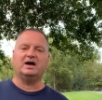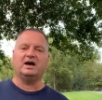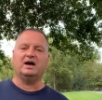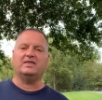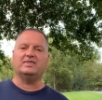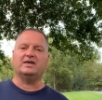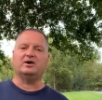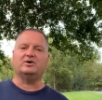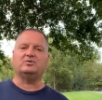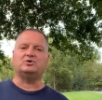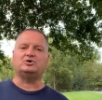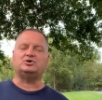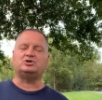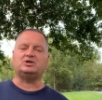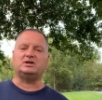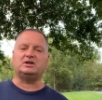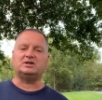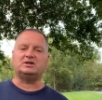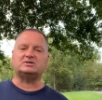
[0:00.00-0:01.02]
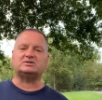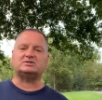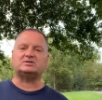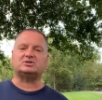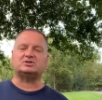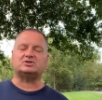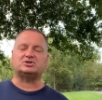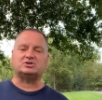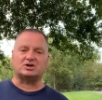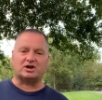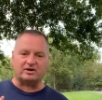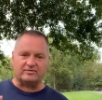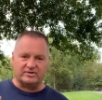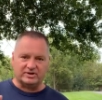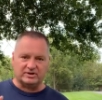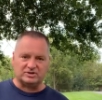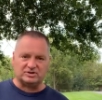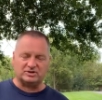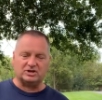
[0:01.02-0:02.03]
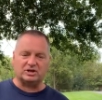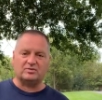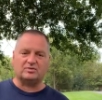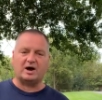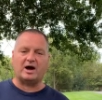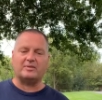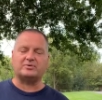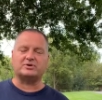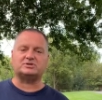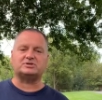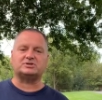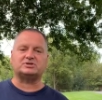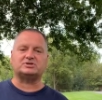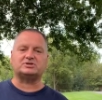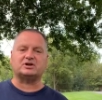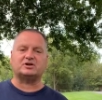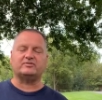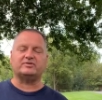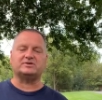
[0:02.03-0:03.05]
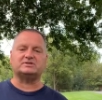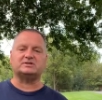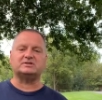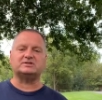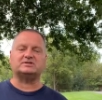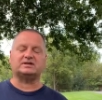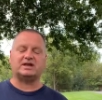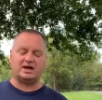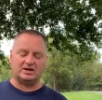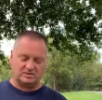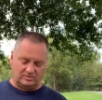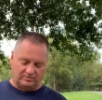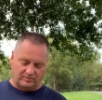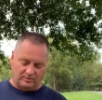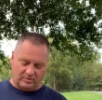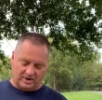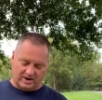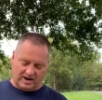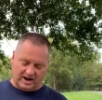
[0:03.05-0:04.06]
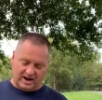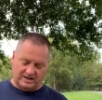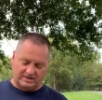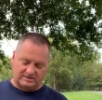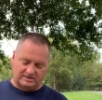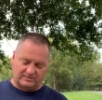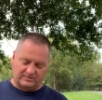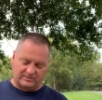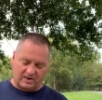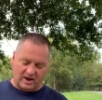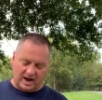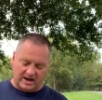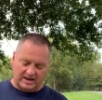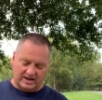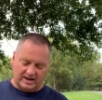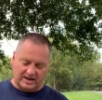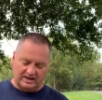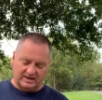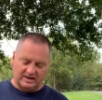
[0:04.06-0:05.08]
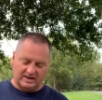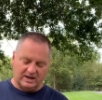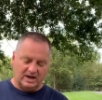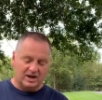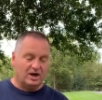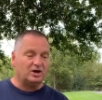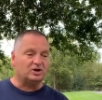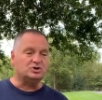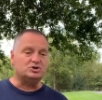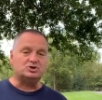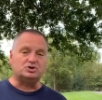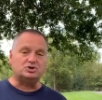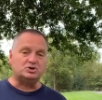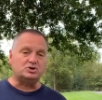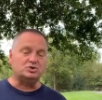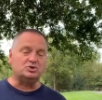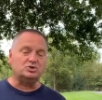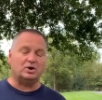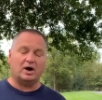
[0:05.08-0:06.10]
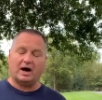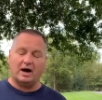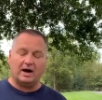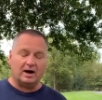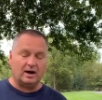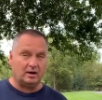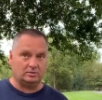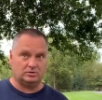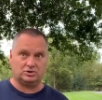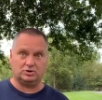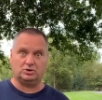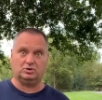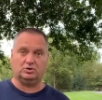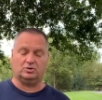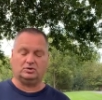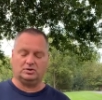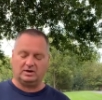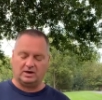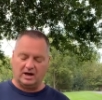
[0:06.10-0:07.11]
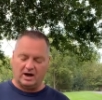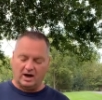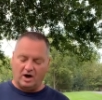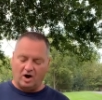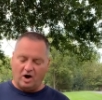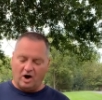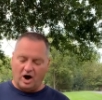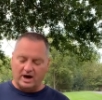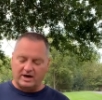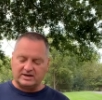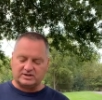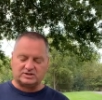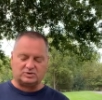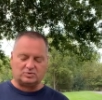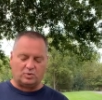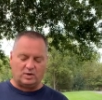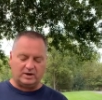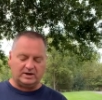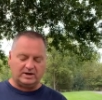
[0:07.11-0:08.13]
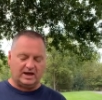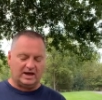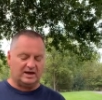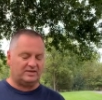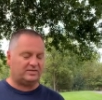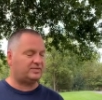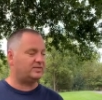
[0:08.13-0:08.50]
that Gene's service, Gene Roberts' service, is scheduled for next Friday, uh, June uh, August 28th,